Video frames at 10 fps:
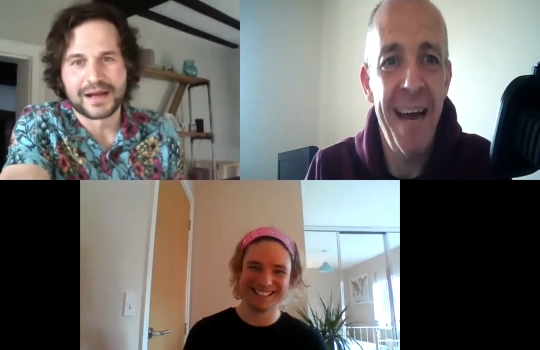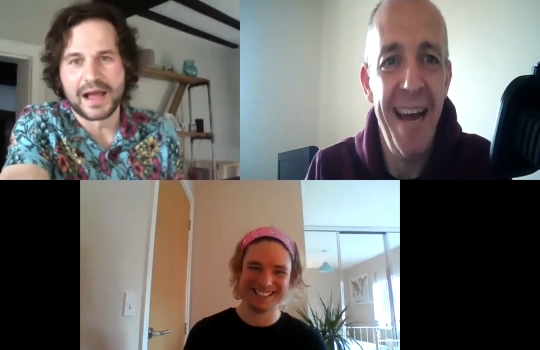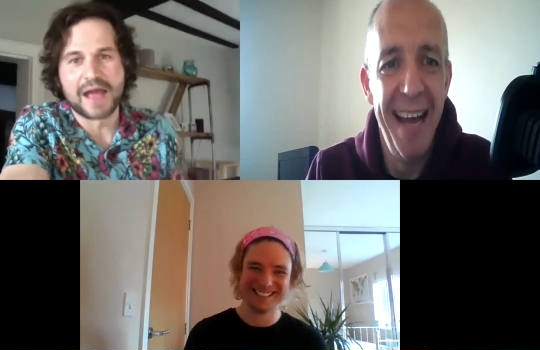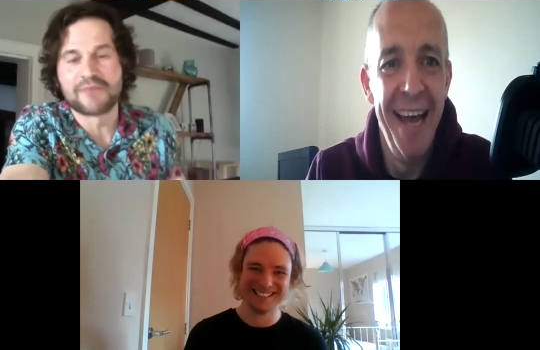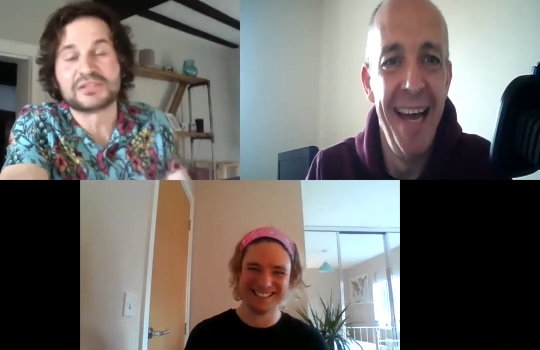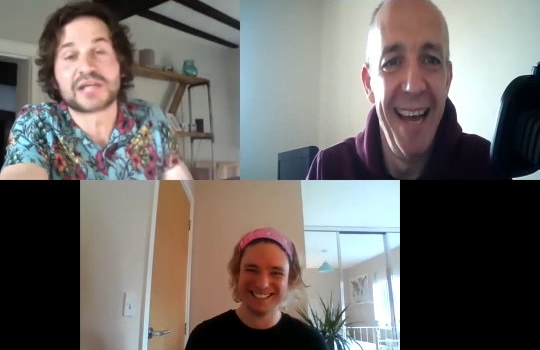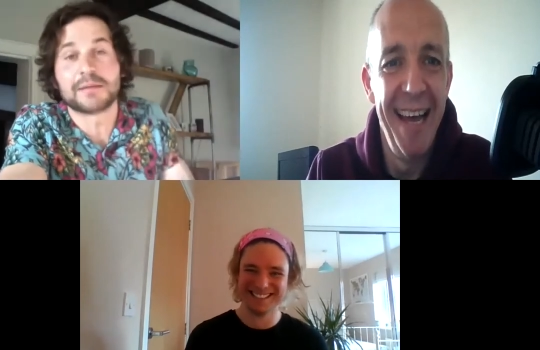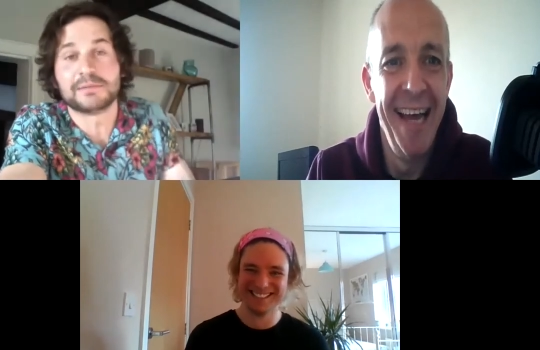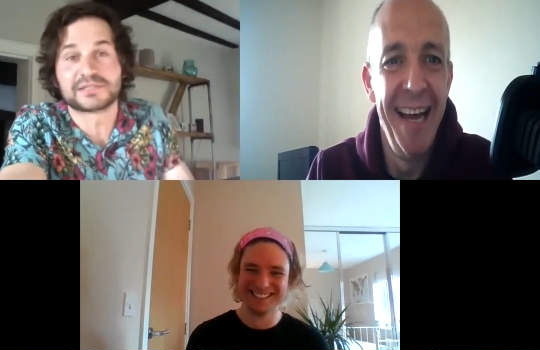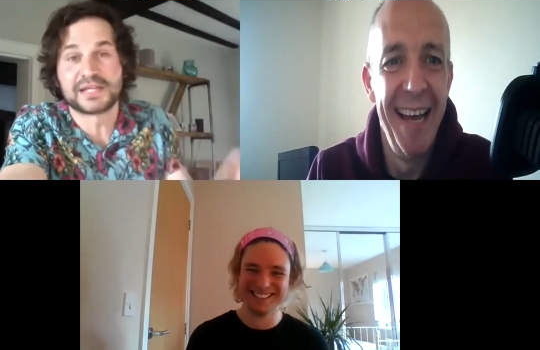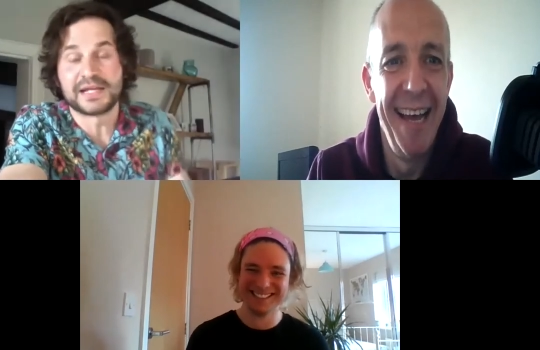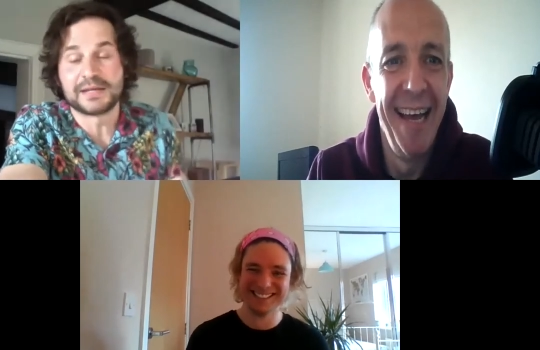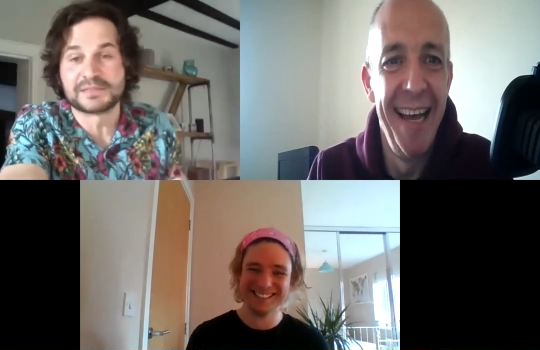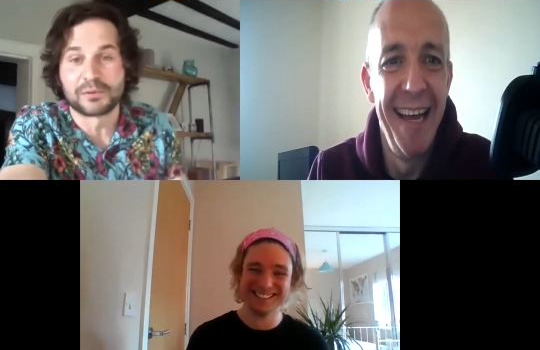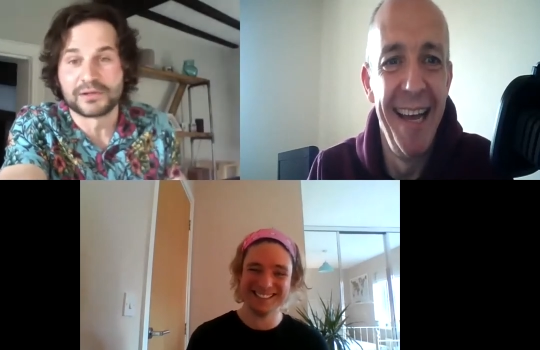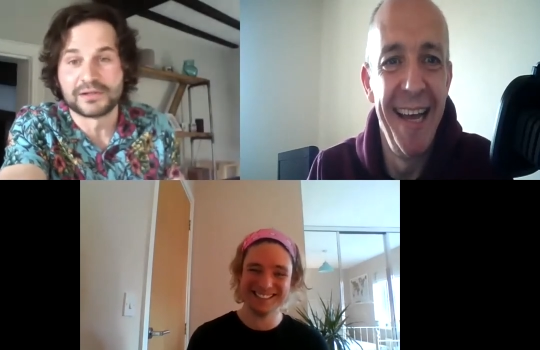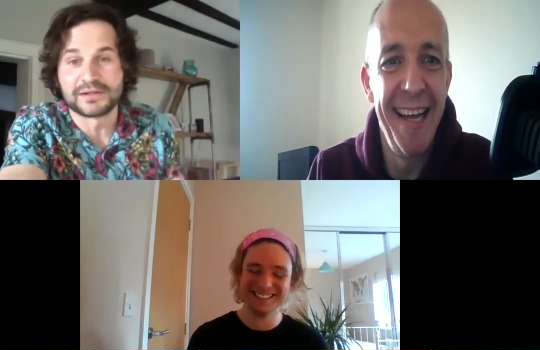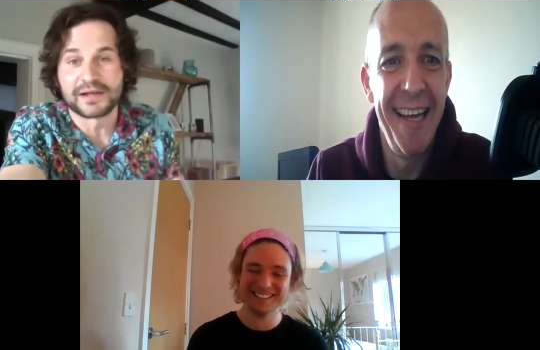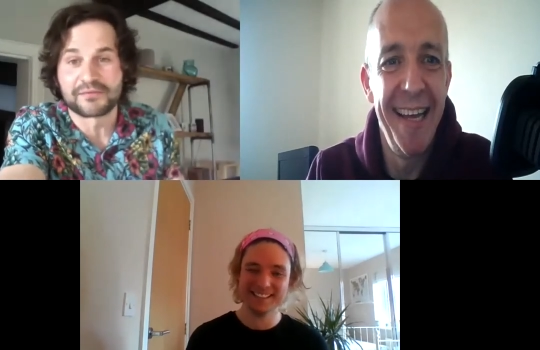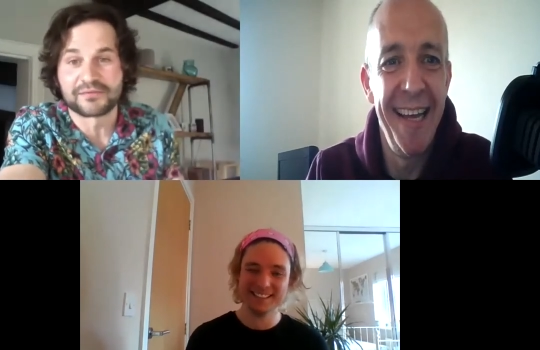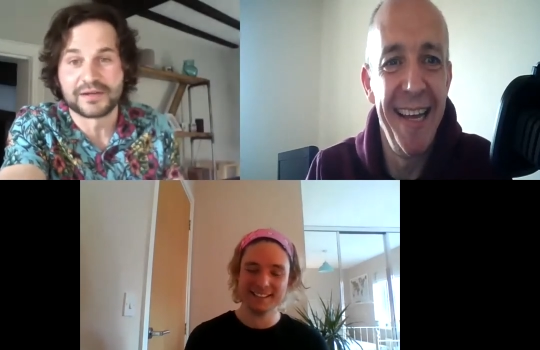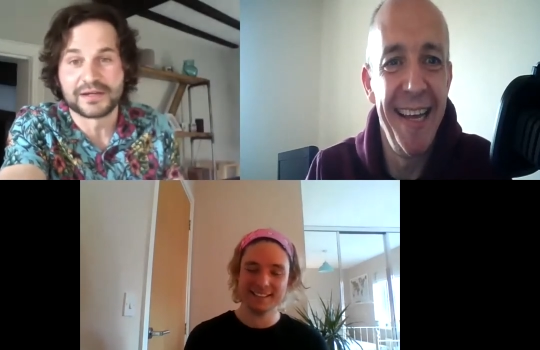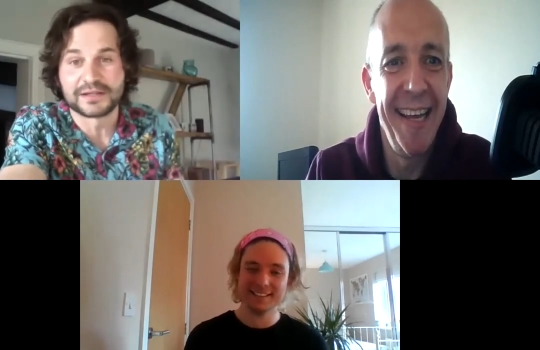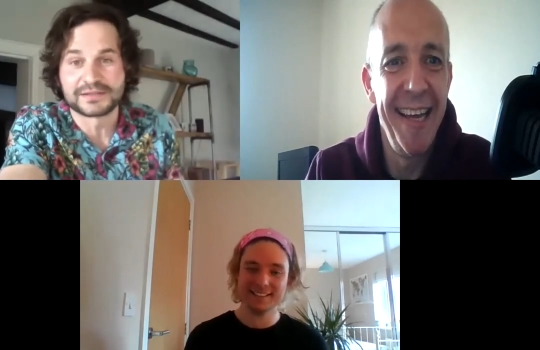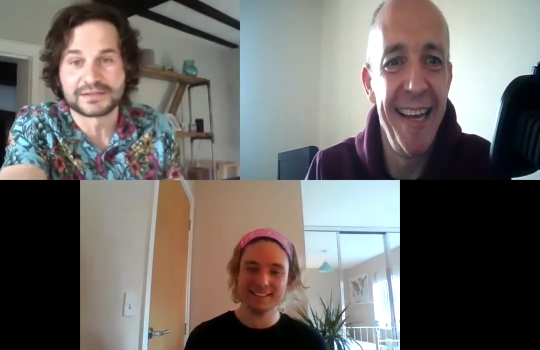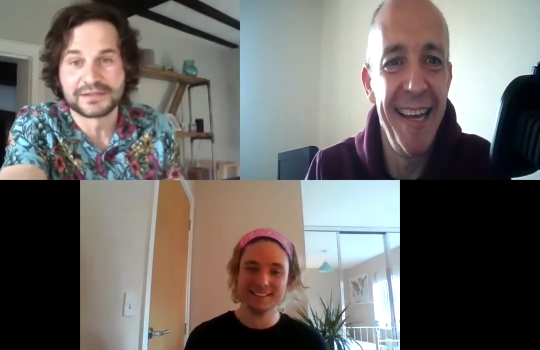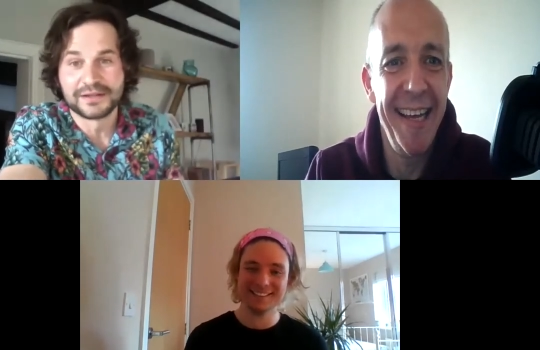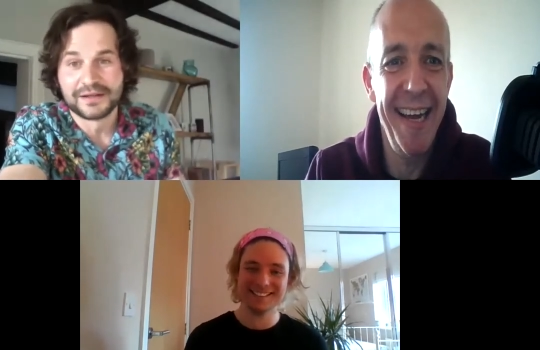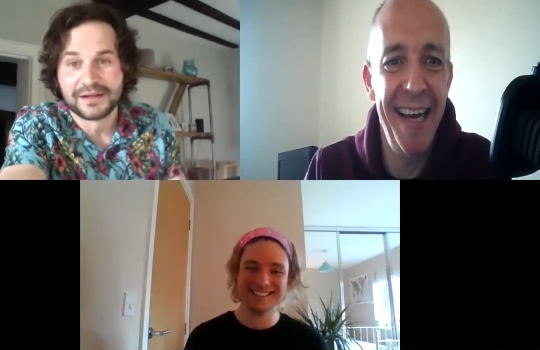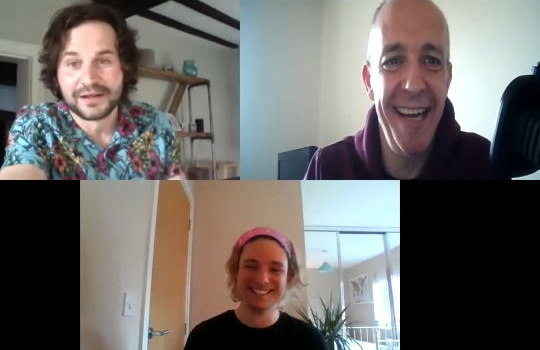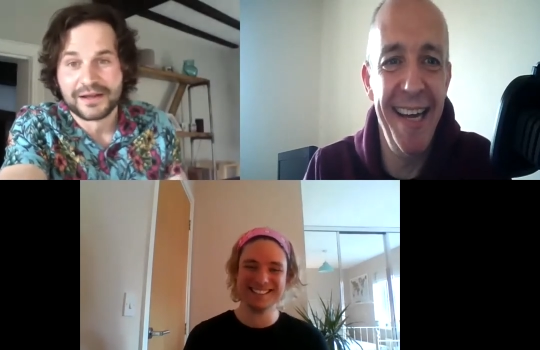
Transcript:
Speaker 1: Every time you see him, he's pulling a daft face. Yeah.